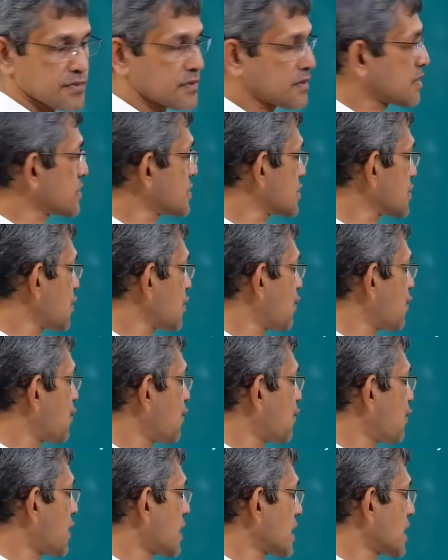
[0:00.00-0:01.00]
So
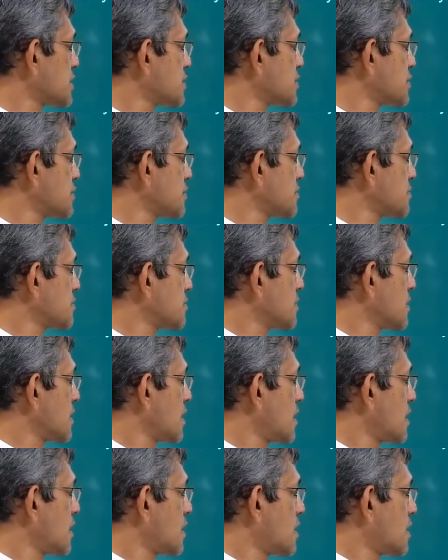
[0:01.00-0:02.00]
1 and 2,
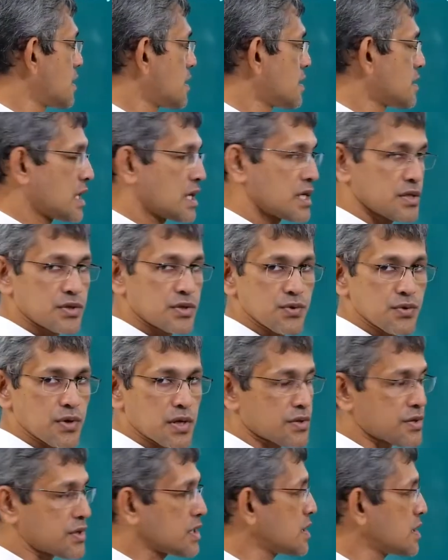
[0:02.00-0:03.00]
then 2
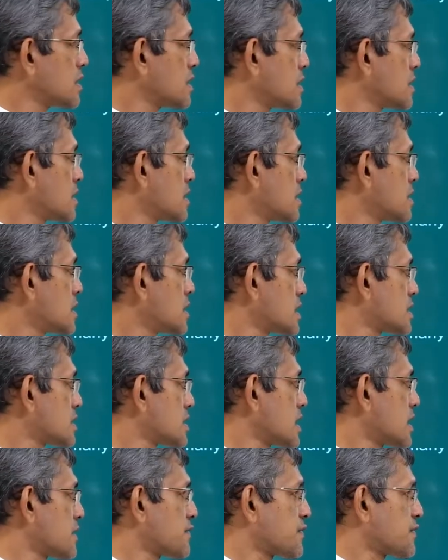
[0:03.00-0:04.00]
and 3, then
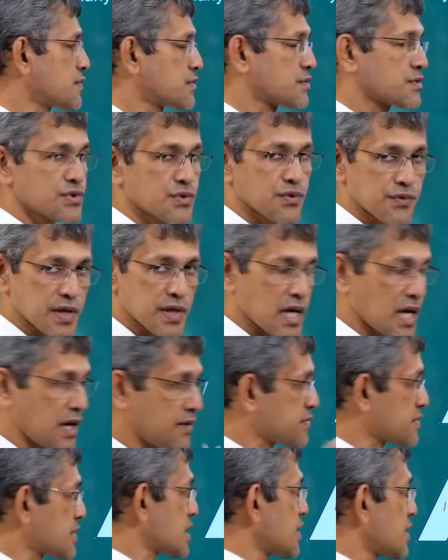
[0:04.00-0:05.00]
3 and 4. So we
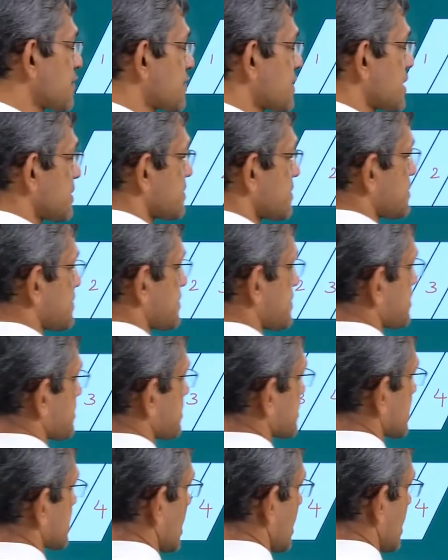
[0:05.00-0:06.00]
have 3 of them.
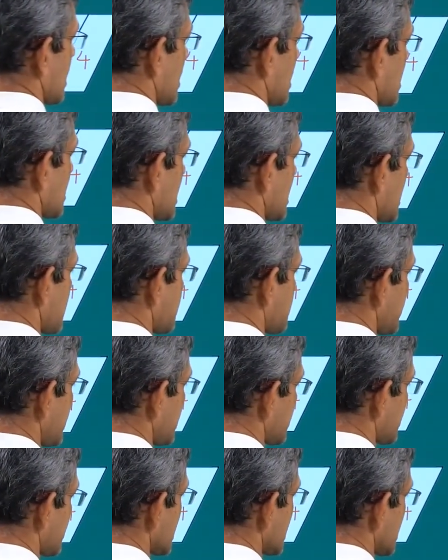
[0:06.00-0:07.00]
Then
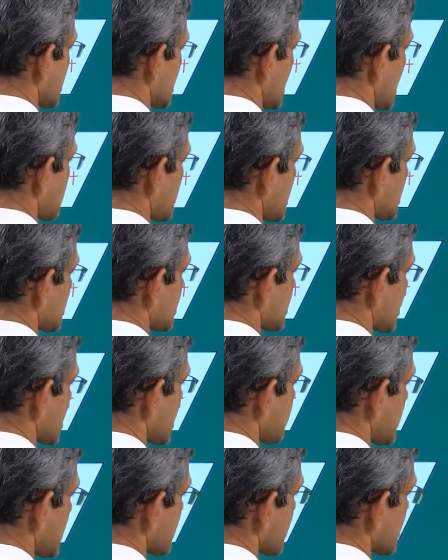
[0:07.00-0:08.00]
P3, that means 3
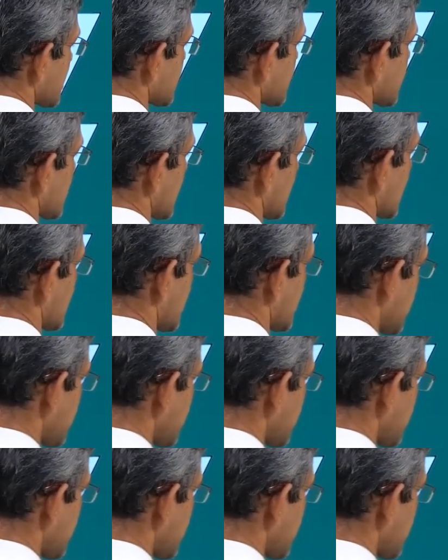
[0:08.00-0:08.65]
pieces together. 3